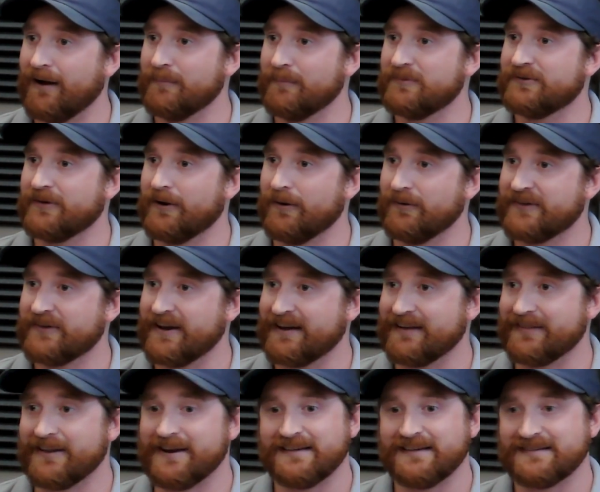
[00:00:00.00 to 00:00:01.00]
So
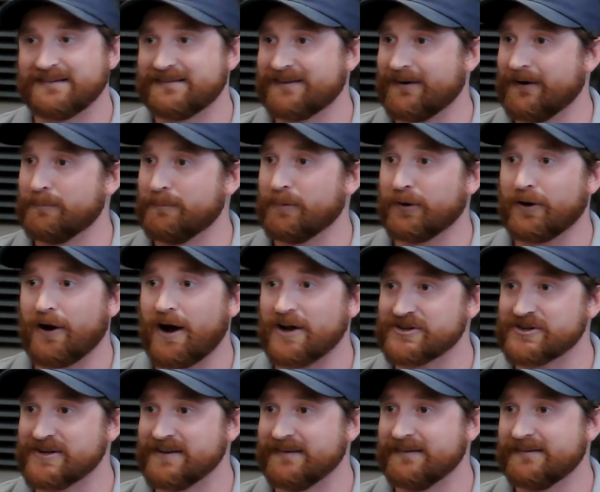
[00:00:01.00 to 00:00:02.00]
taking the necessary
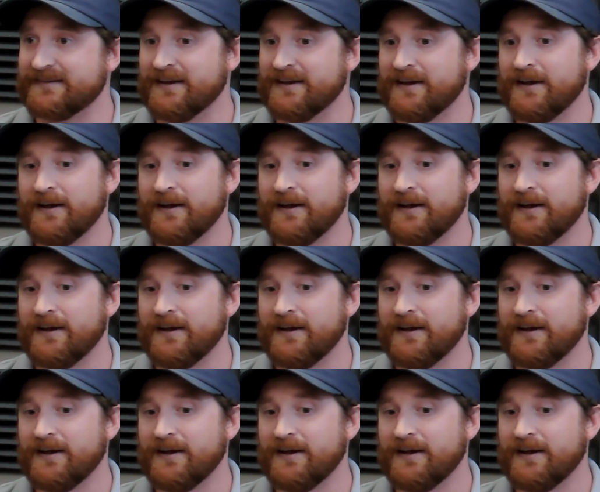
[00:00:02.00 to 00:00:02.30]
precautions,